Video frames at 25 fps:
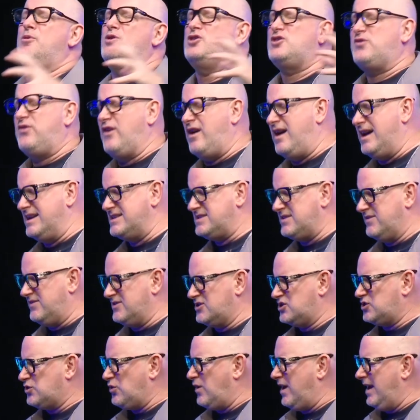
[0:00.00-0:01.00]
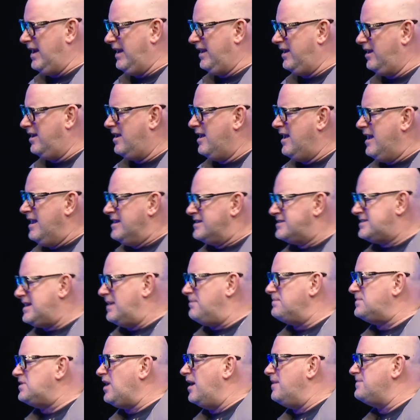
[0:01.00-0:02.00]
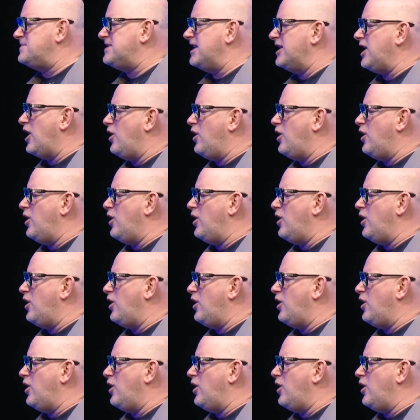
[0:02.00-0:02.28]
bushfires of Australia, sometimes they